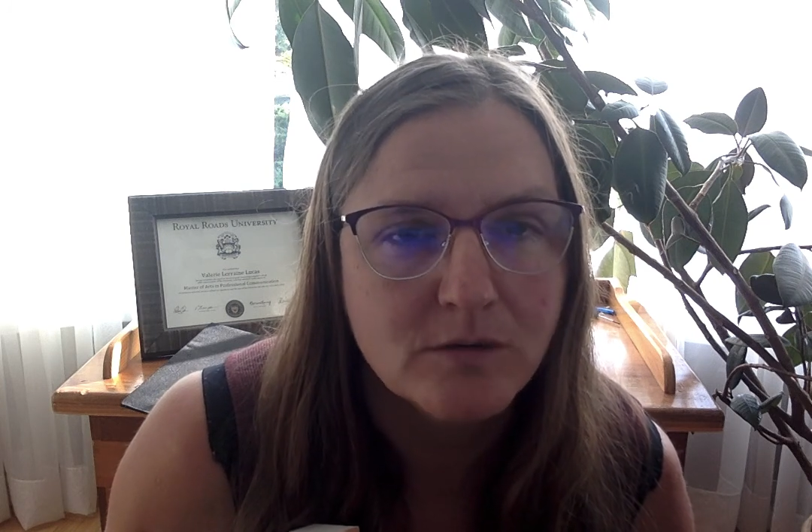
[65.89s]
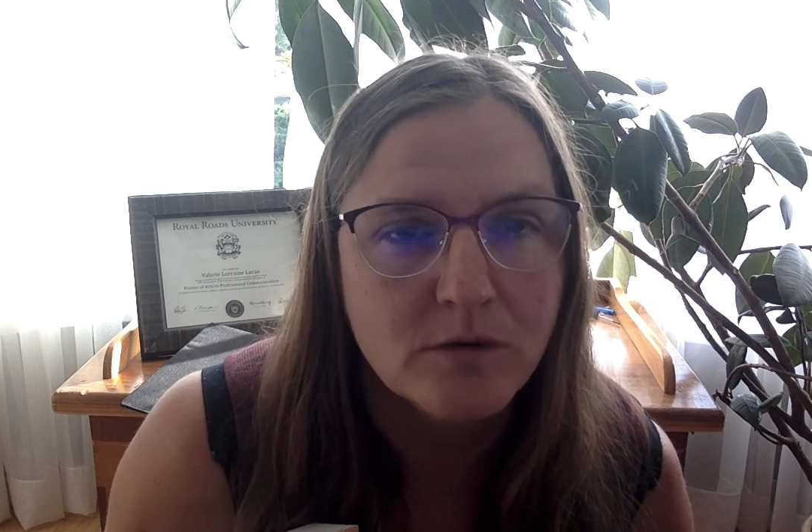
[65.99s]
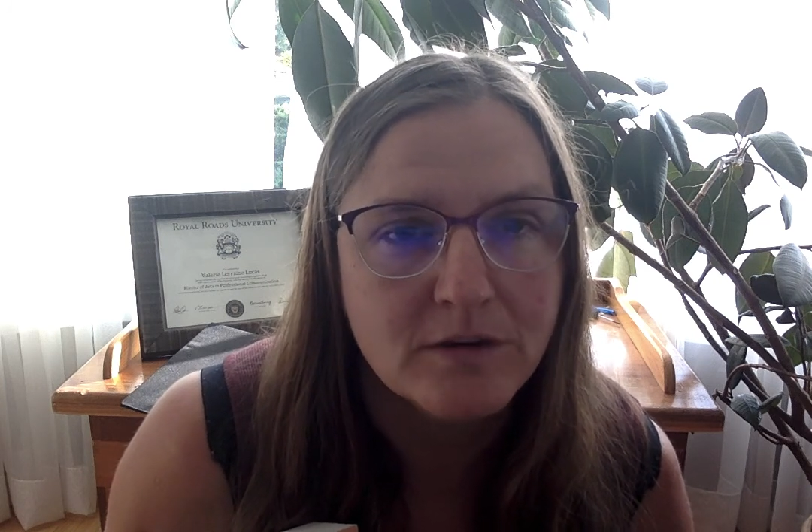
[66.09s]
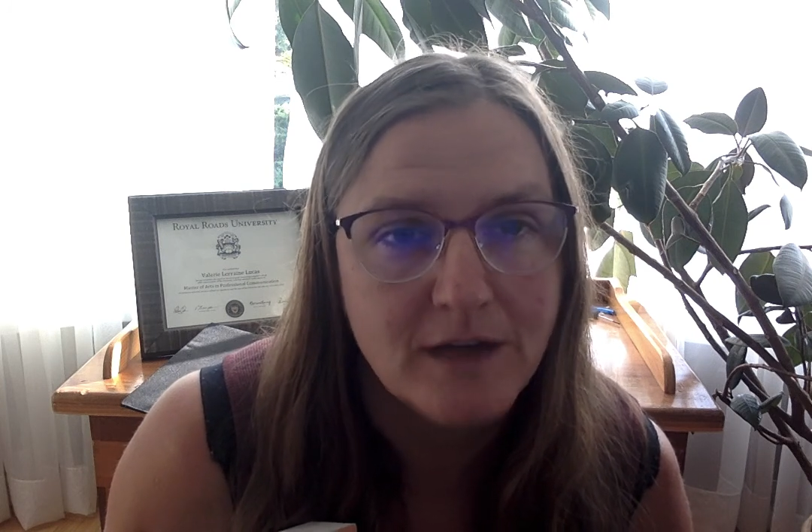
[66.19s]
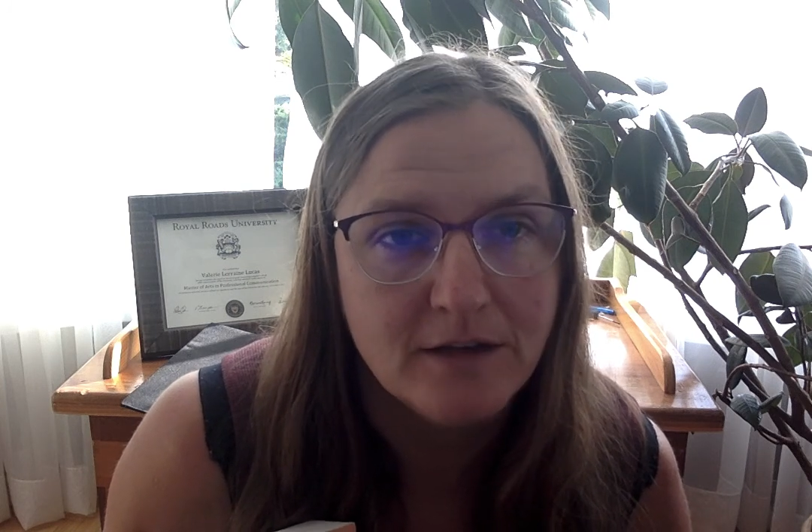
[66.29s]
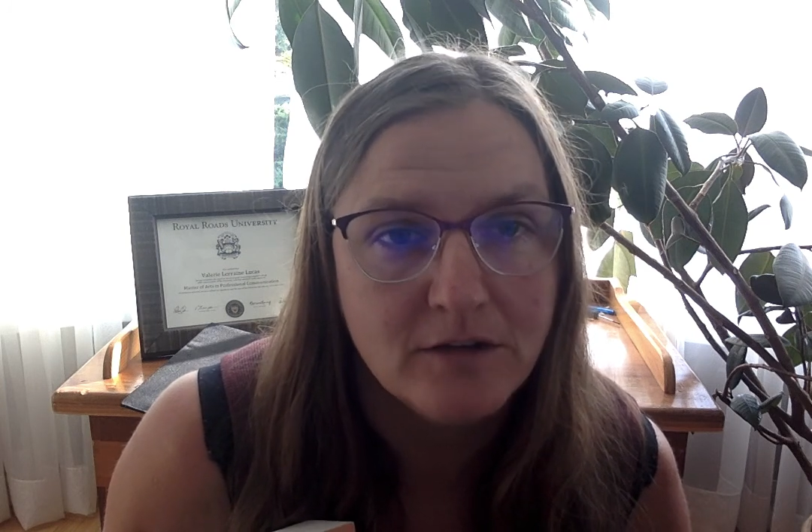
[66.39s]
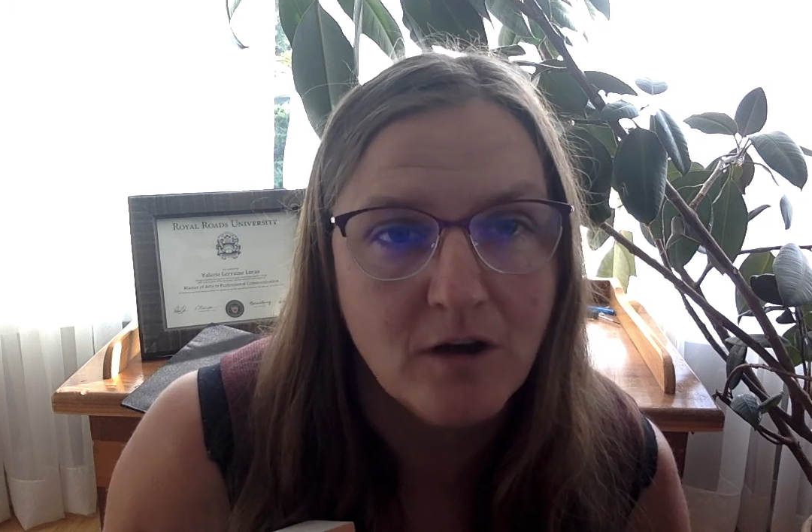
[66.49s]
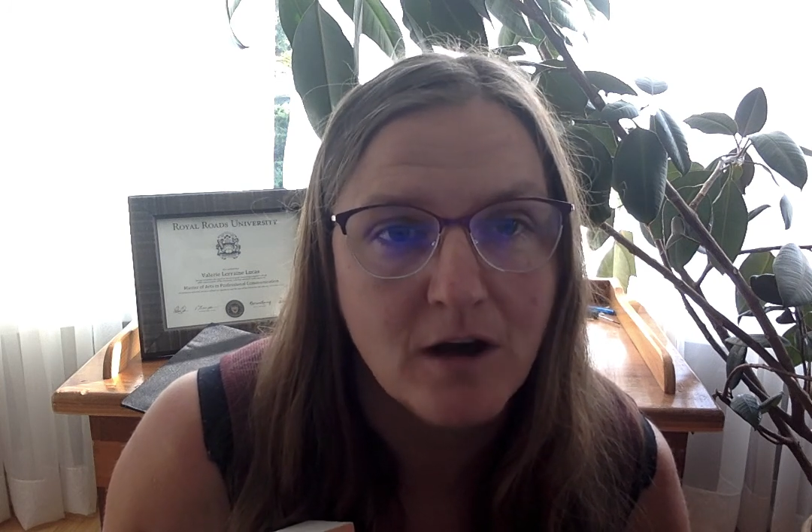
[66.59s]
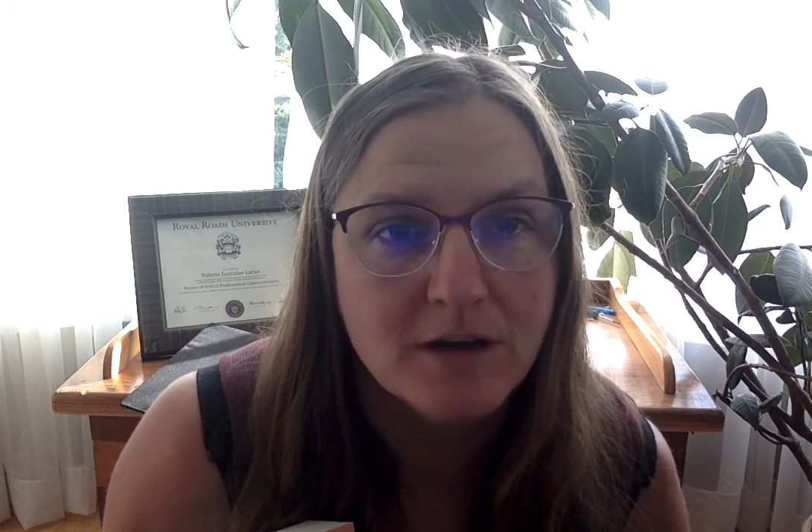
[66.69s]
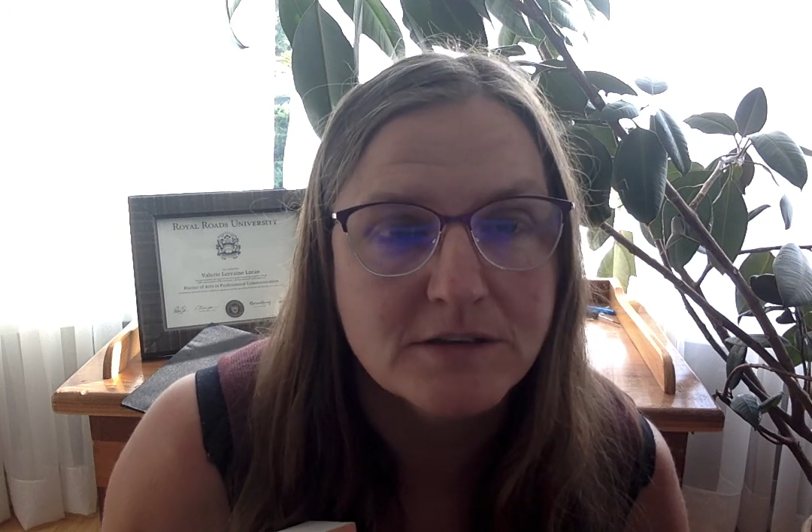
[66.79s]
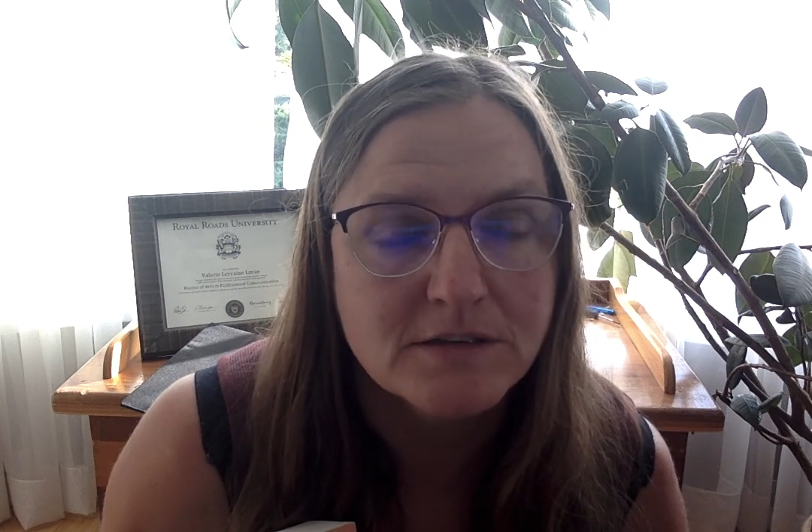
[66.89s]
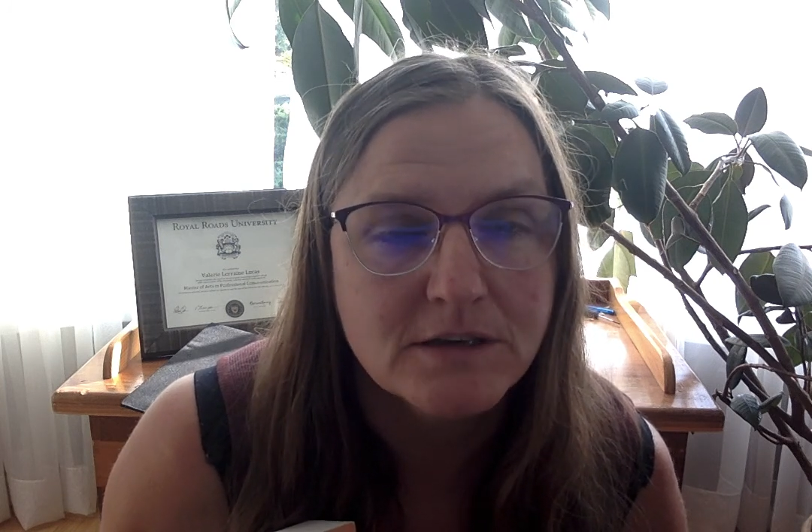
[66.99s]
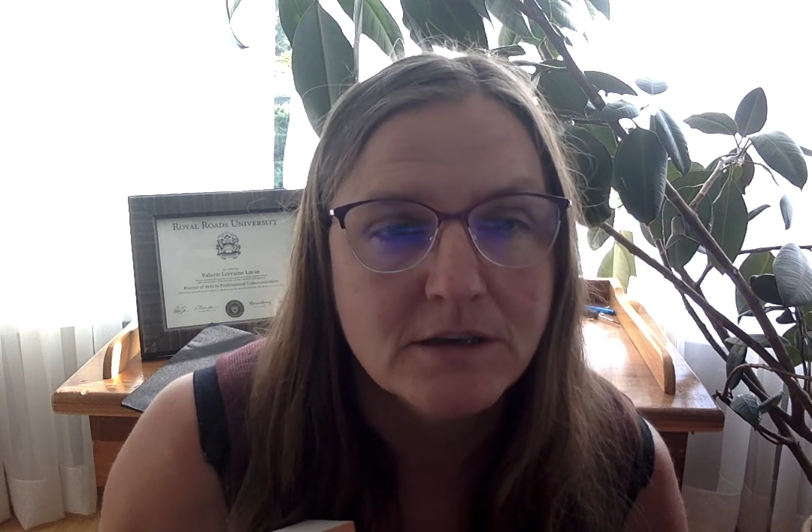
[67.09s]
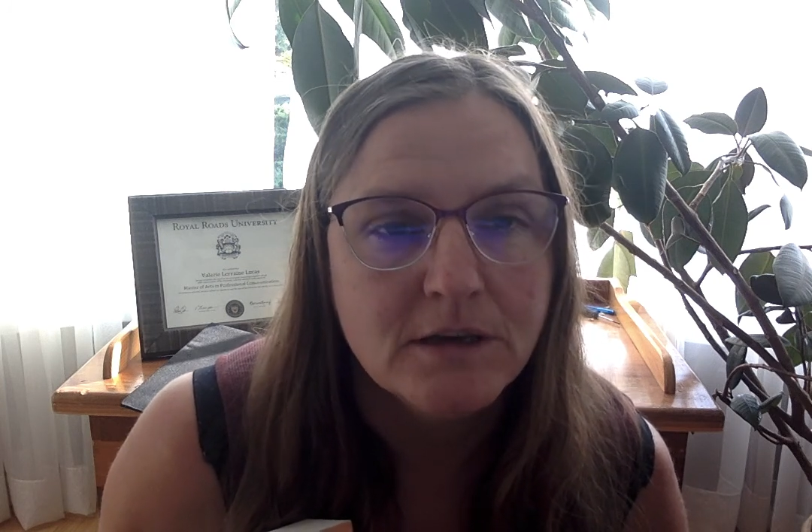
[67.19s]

or TED Talks.